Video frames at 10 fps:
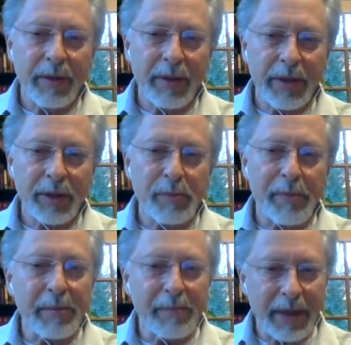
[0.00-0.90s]
these
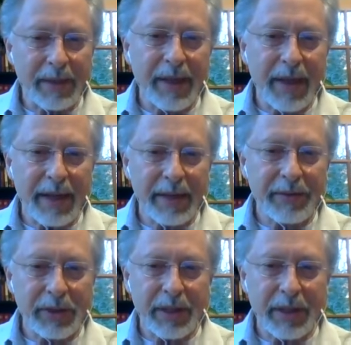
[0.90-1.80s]
man-made
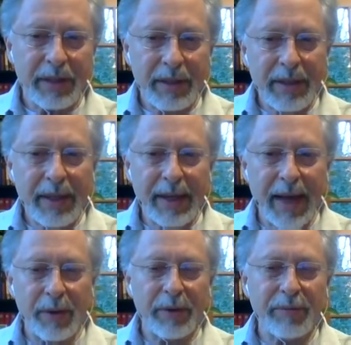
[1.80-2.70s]
caves, they dig
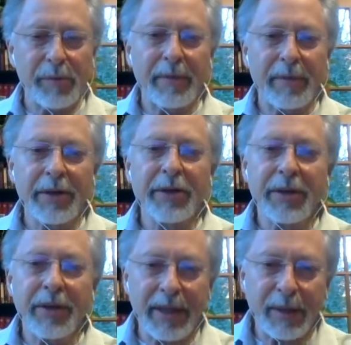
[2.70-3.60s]
out from
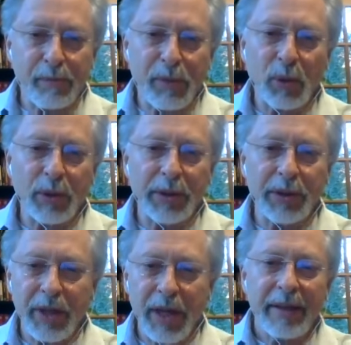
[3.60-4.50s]
underneath
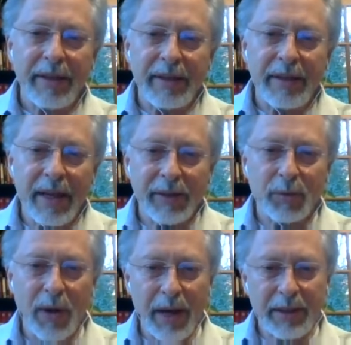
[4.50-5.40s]
boulders. They take the
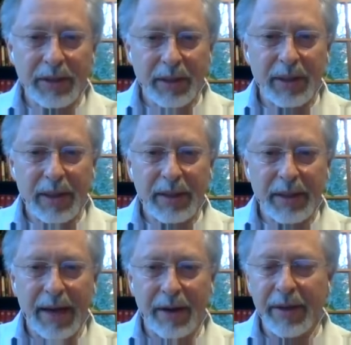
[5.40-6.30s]
rocks that they
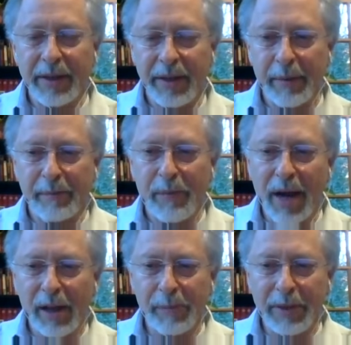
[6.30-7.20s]
dig out and they
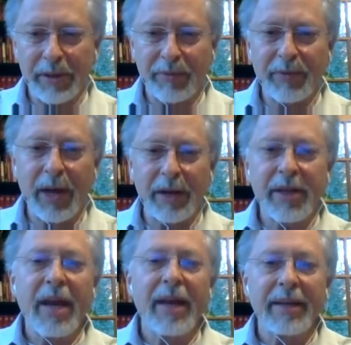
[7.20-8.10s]
pile them in the front.
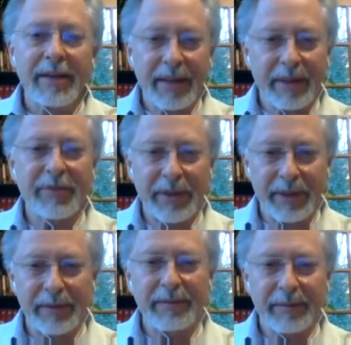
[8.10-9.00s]
And then if
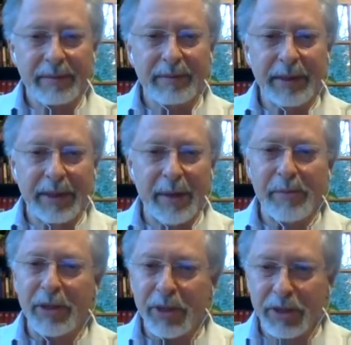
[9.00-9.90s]
they're really
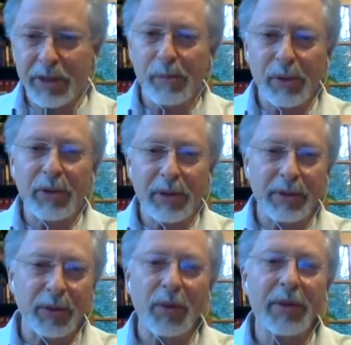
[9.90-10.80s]
ambitious, they'll put a
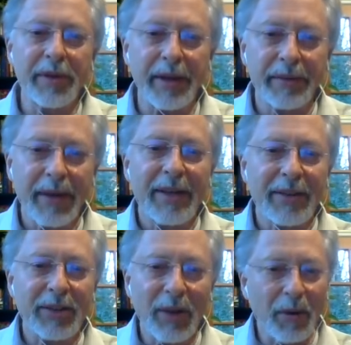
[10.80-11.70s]
little door there.
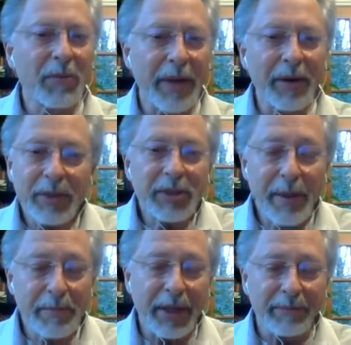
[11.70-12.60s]
So, and it was
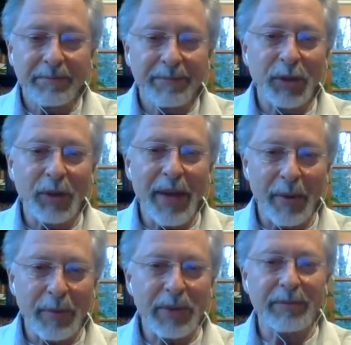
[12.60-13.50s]
empty. So
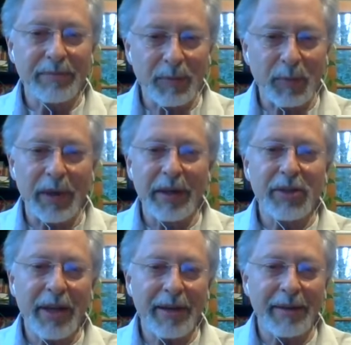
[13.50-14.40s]
that was where I
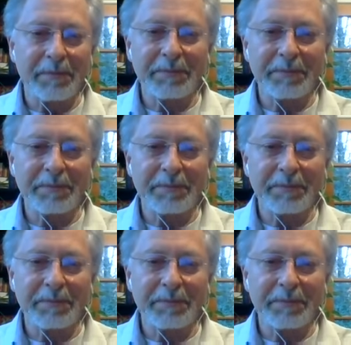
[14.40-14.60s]
stayed.